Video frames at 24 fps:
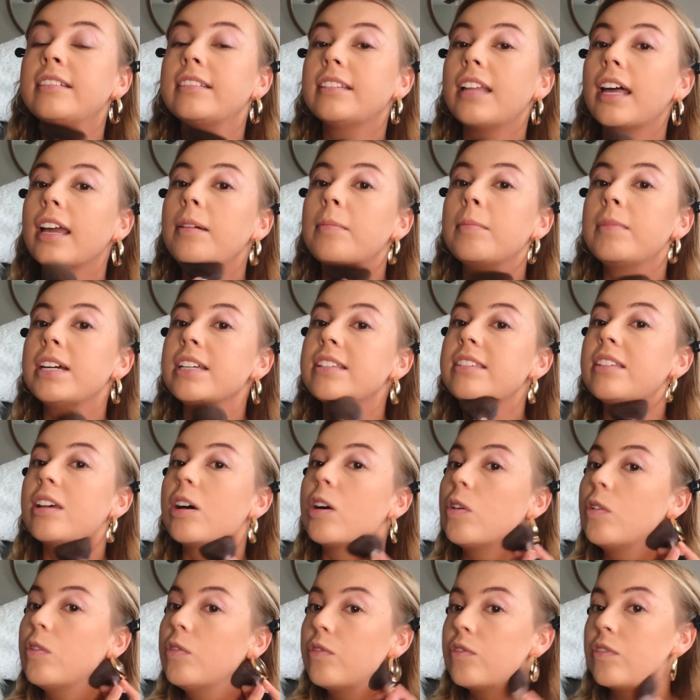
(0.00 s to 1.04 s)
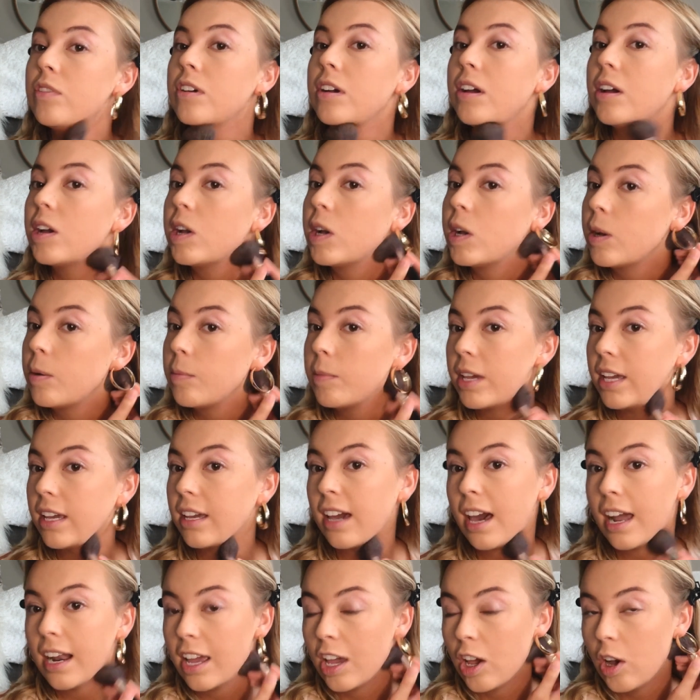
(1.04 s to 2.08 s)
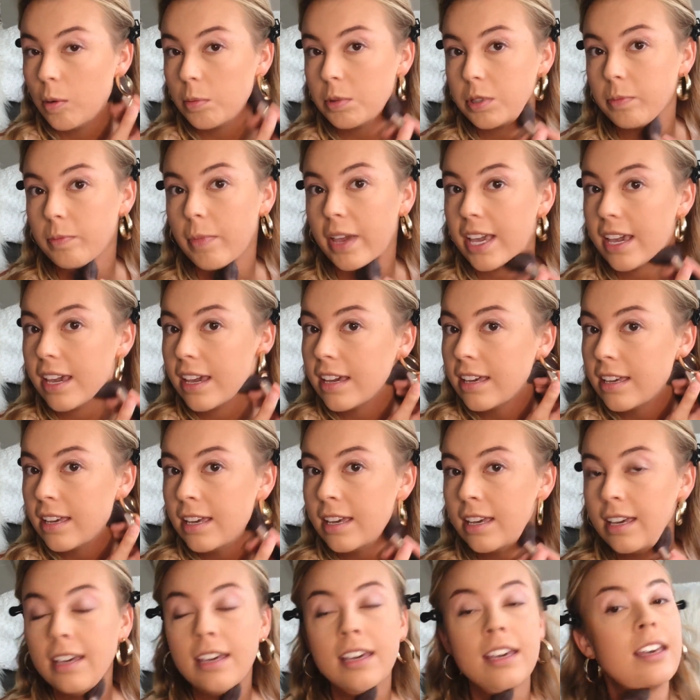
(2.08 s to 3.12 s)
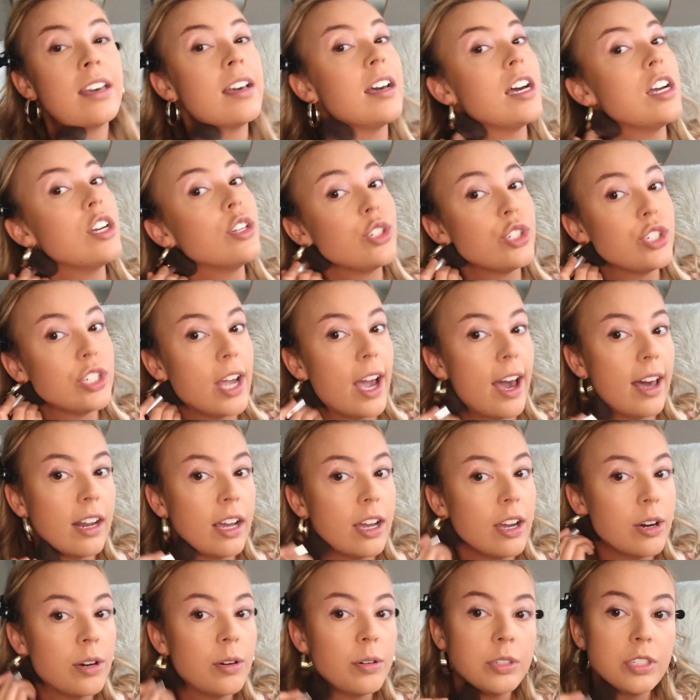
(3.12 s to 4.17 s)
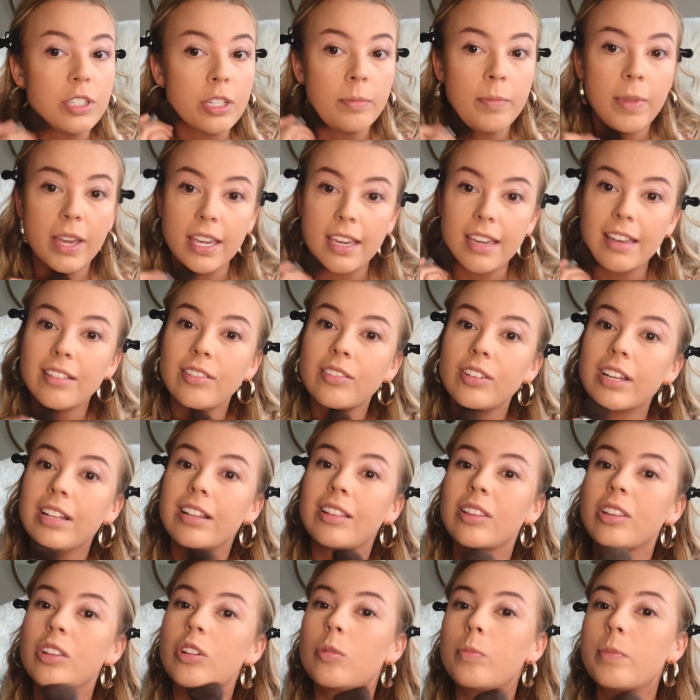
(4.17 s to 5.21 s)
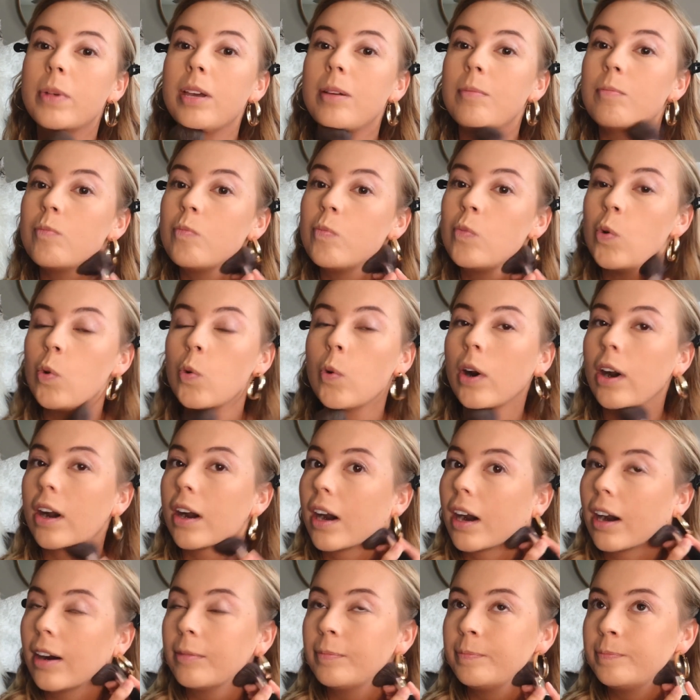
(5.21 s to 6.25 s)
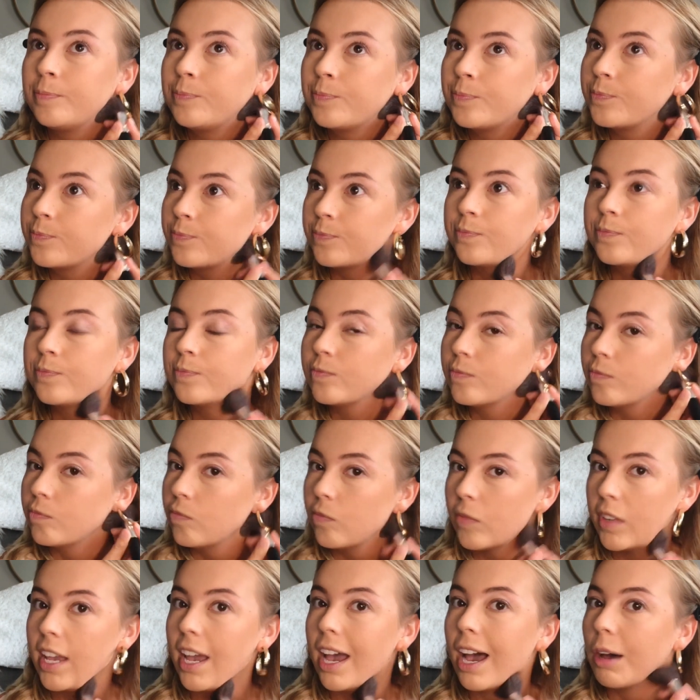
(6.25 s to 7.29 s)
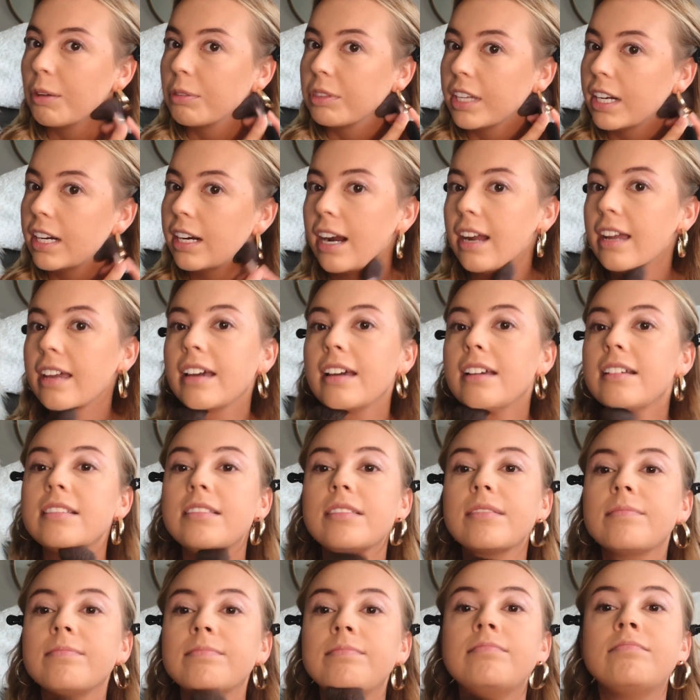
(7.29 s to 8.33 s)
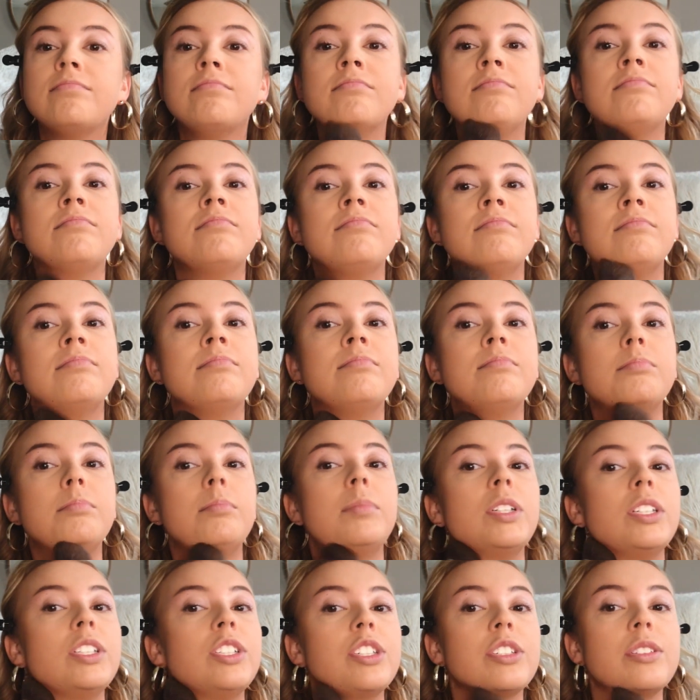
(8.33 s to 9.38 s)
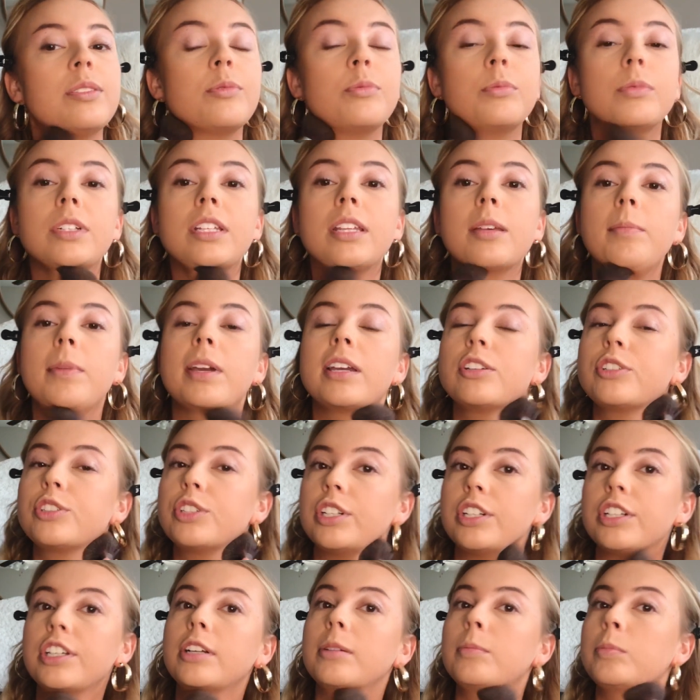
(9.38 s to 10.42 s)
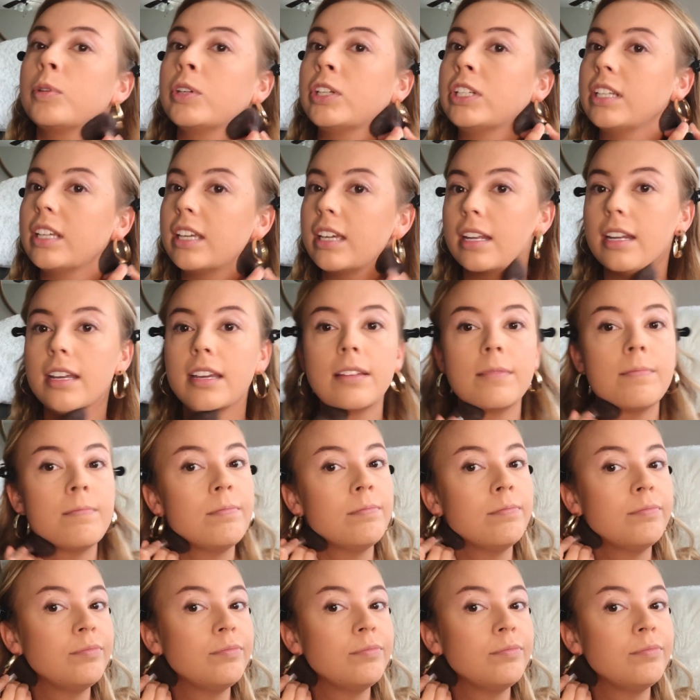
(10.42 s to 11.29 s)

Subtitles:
like myself. It kind of helps make a shadow to make it look a little bit more out there, I guess, but just really make sure you're blending it in.